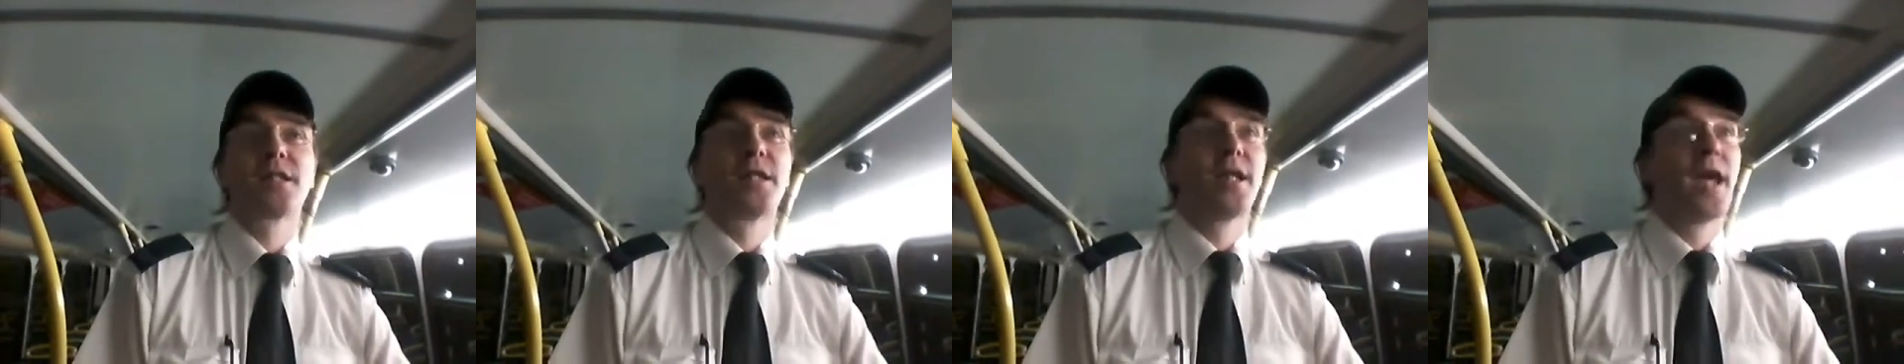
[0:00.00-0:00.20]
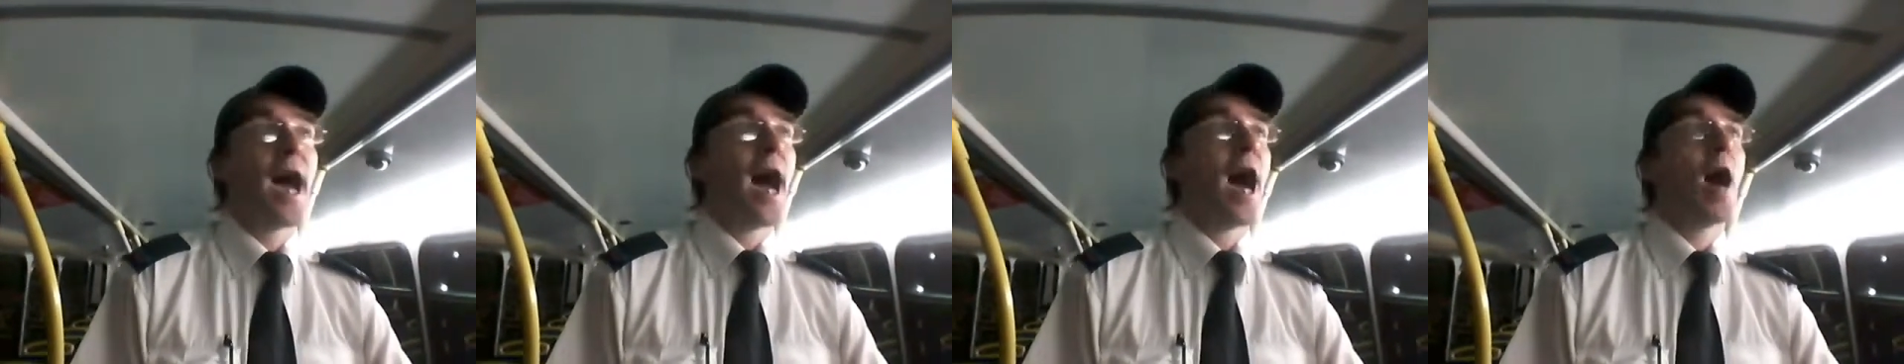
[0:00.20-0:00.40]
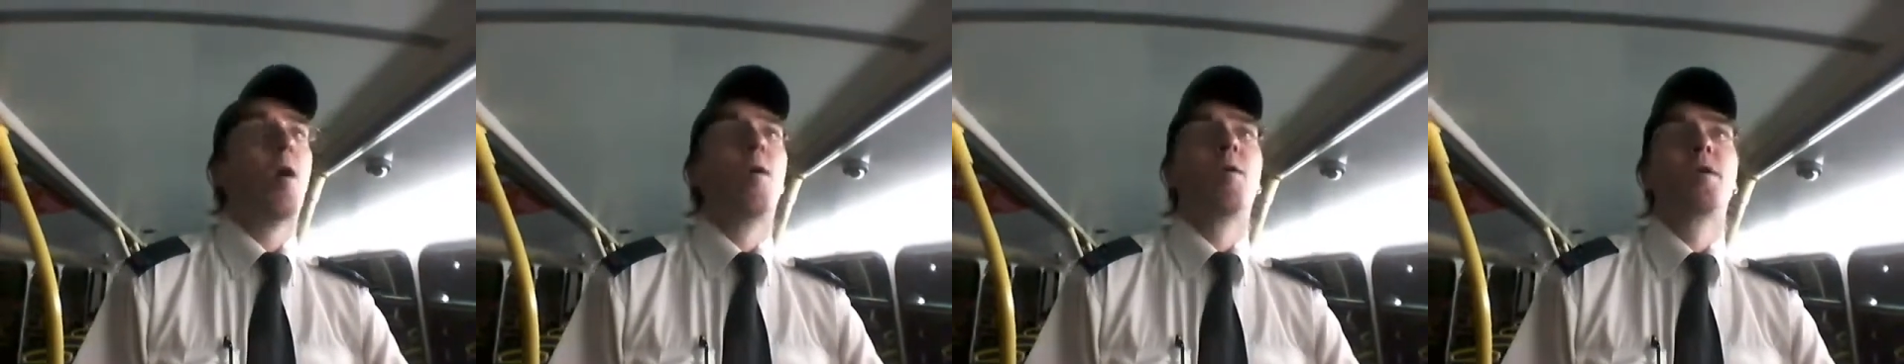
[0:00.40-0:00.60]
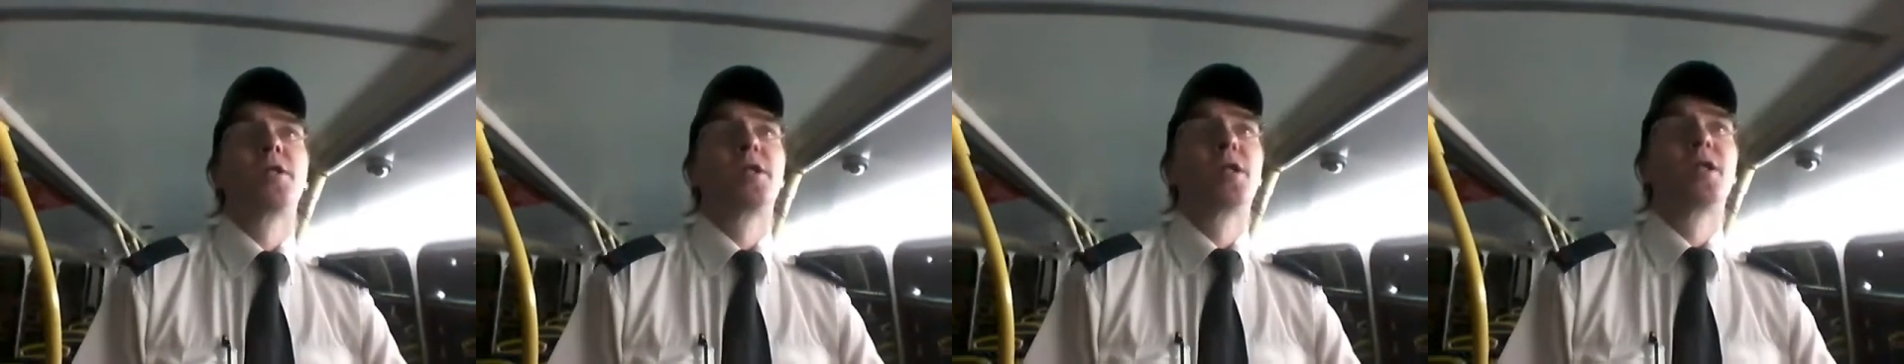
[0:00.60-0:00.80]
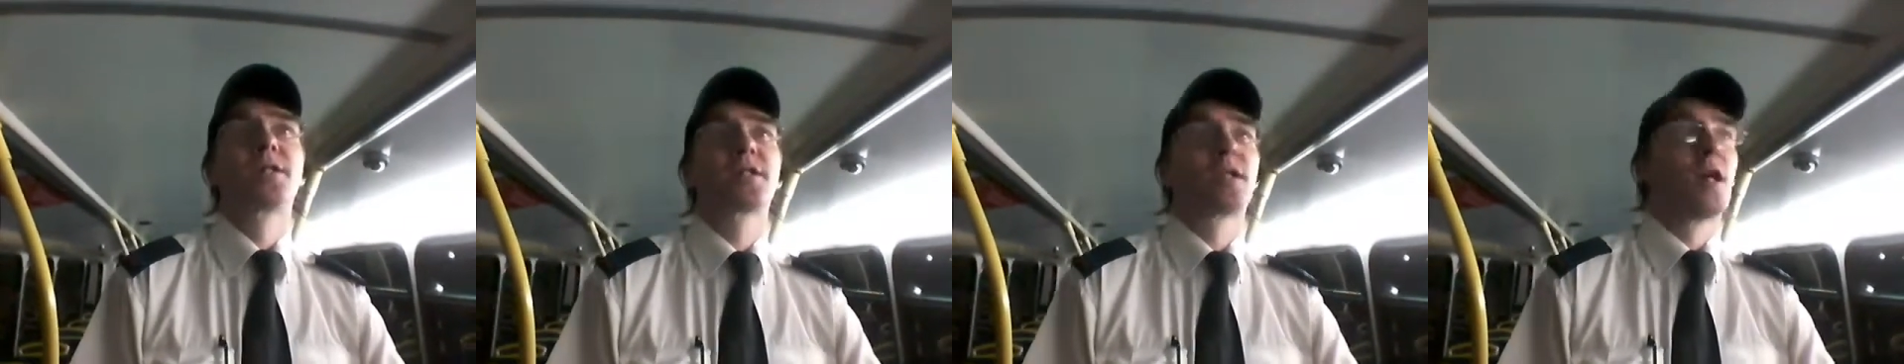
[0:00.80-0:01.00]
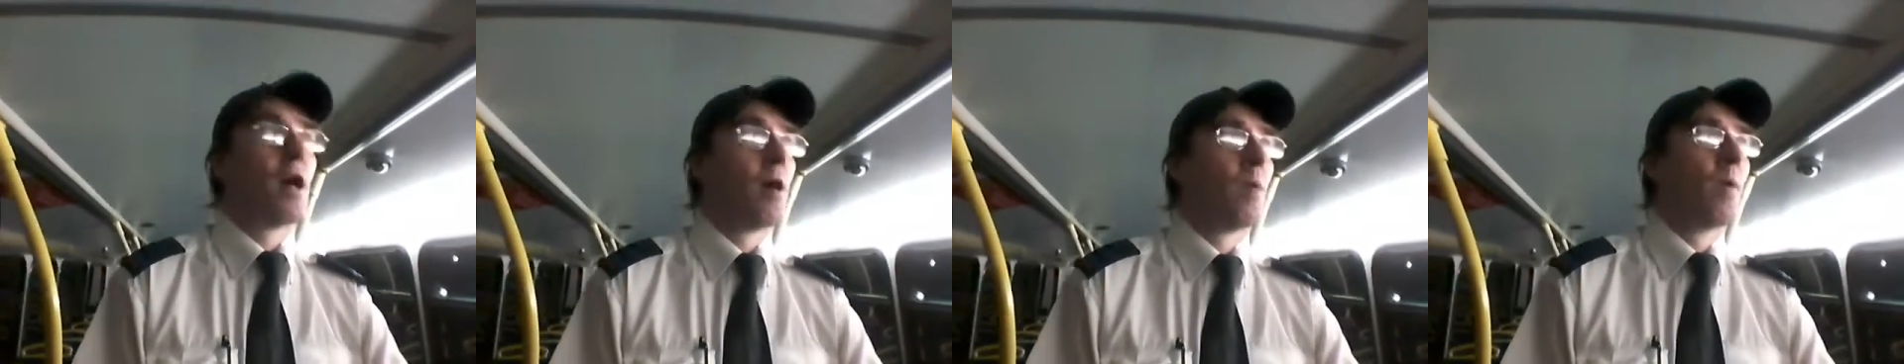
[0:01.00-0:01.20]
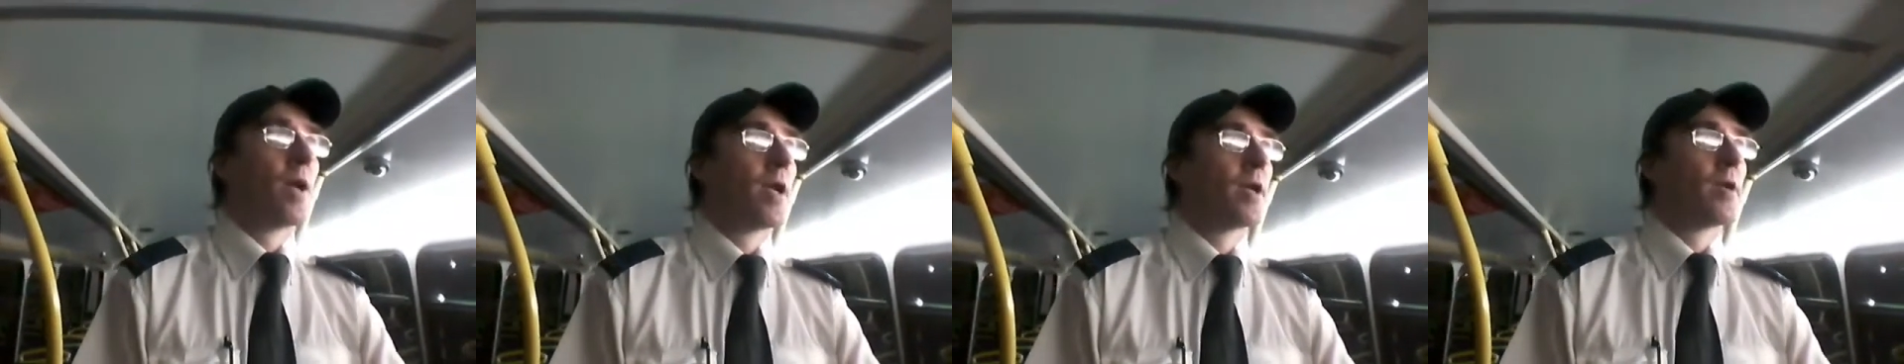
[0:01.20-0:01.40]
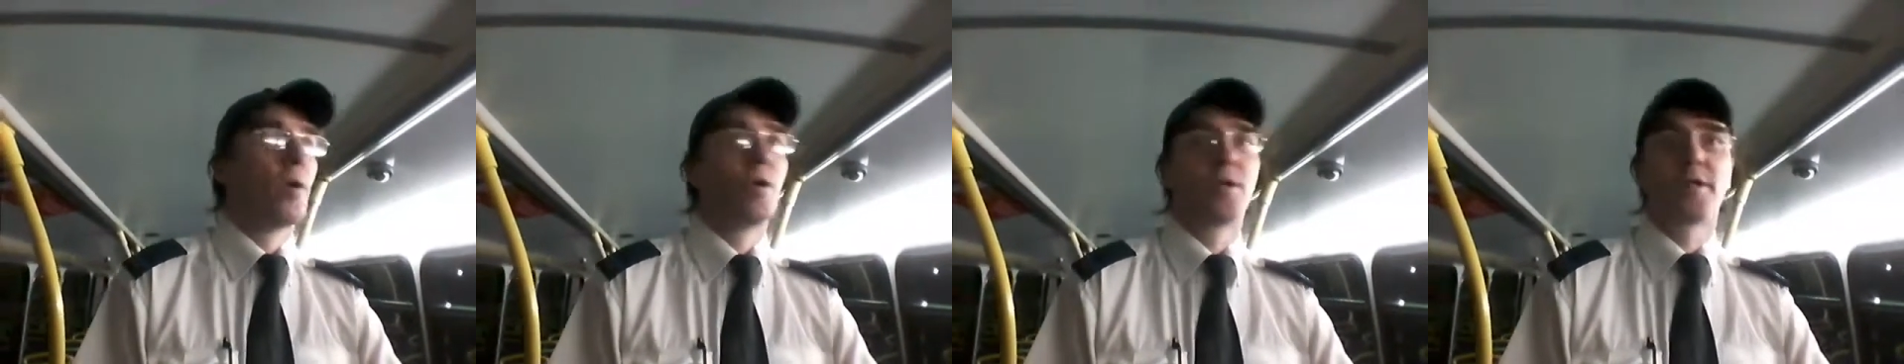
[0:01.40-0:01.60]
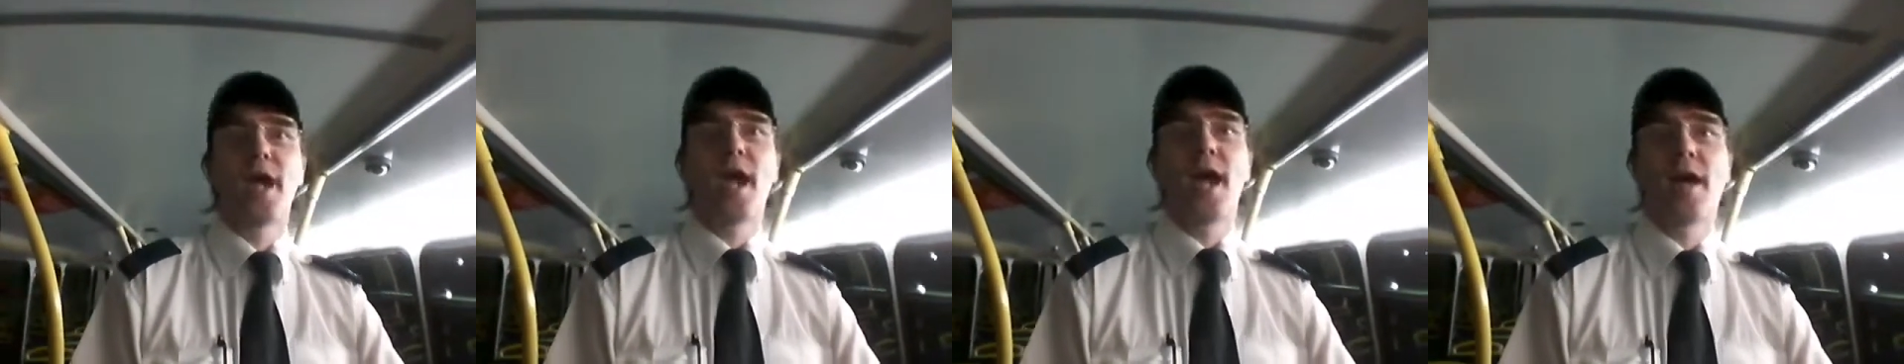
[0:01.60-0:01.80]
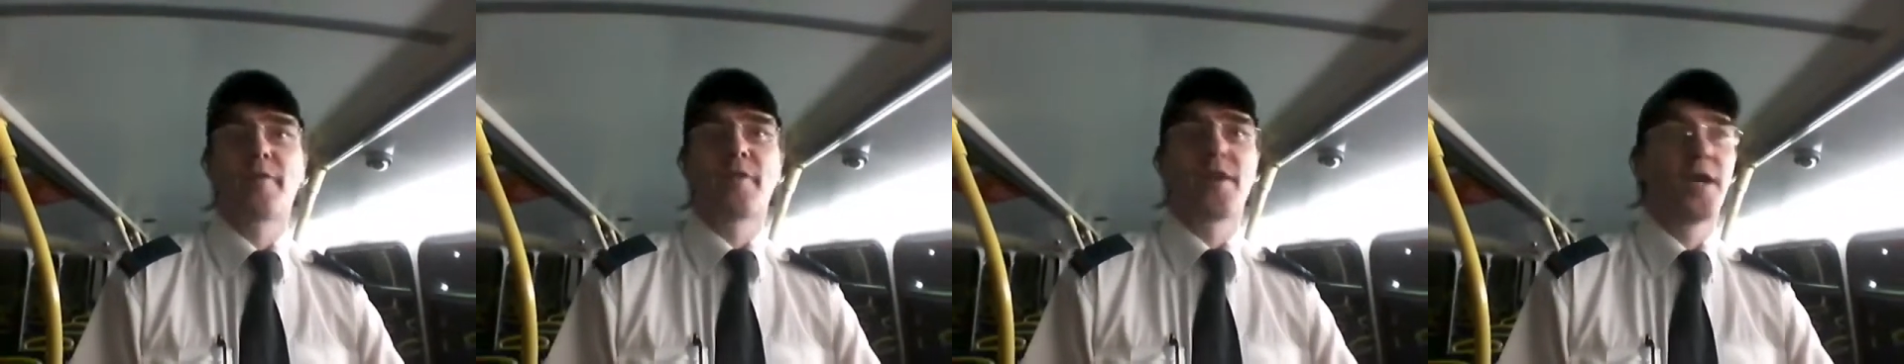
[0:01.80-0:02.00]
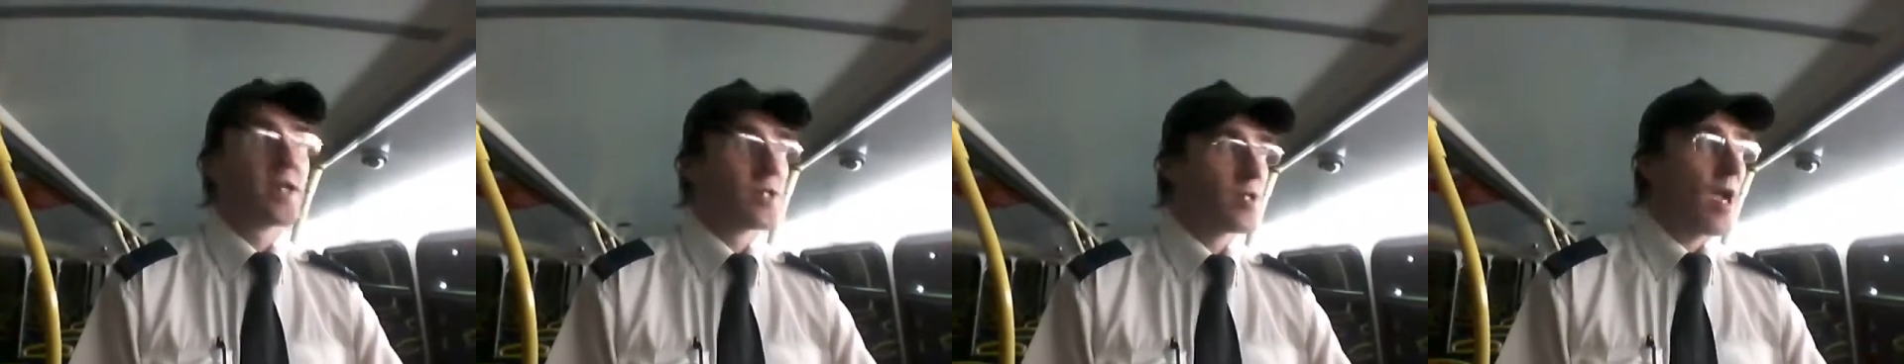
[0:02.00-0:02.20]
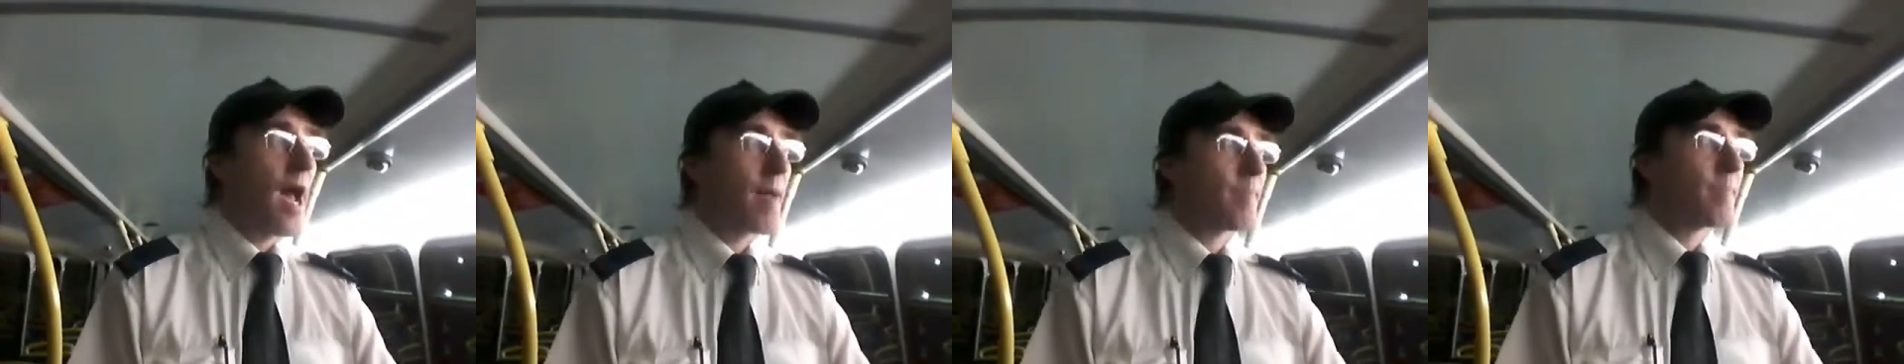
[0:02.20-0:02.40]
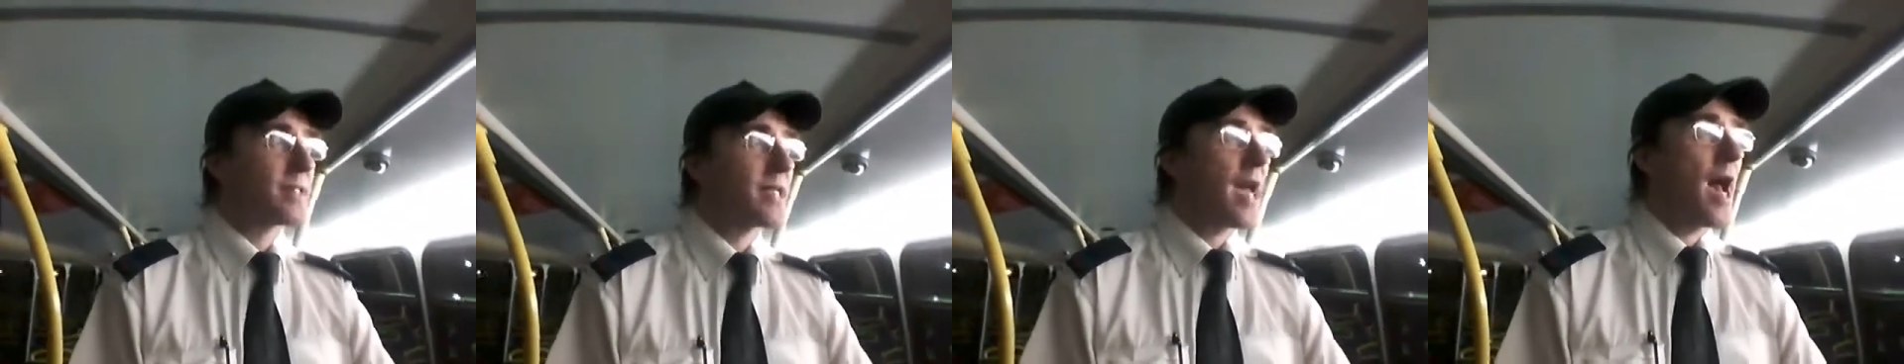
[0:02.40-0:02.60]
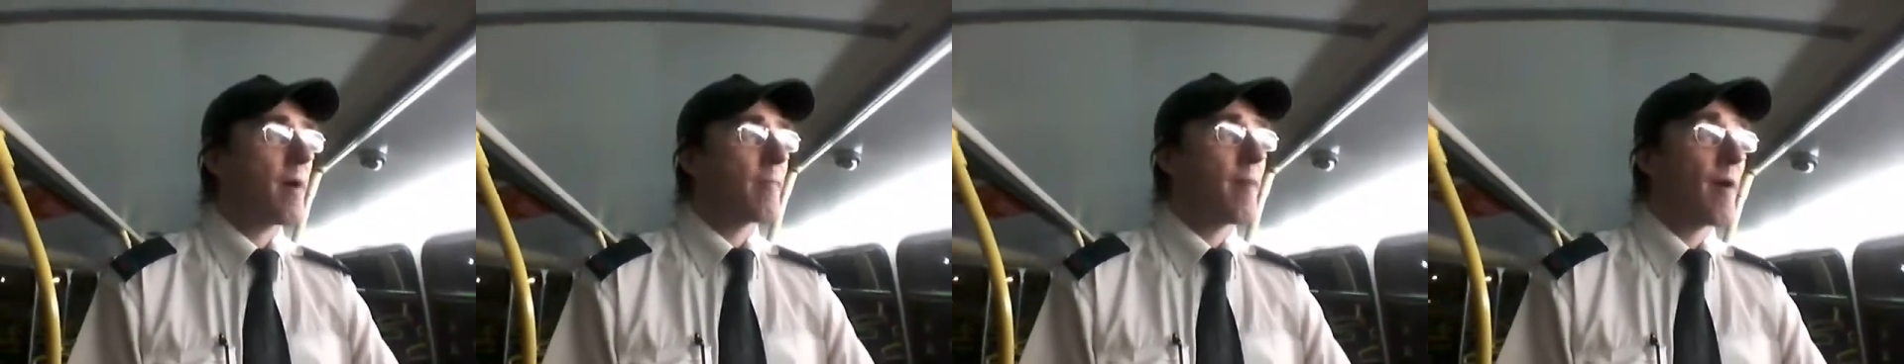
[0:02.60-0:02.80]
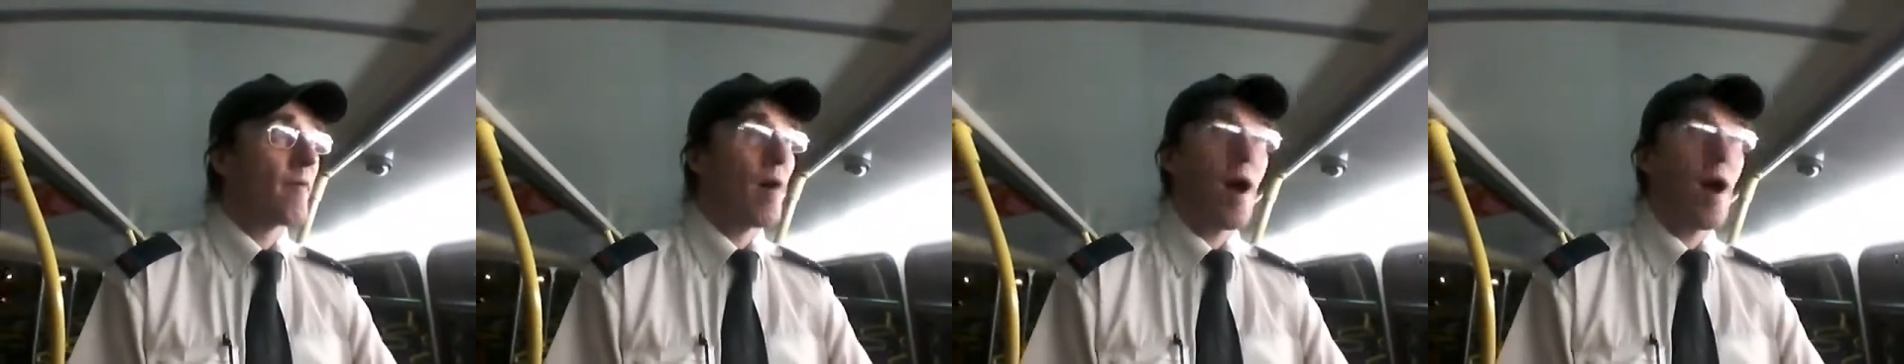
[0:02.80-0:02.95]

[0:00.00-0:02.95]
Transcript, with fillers: see I only just saw one of those damn things right beside me.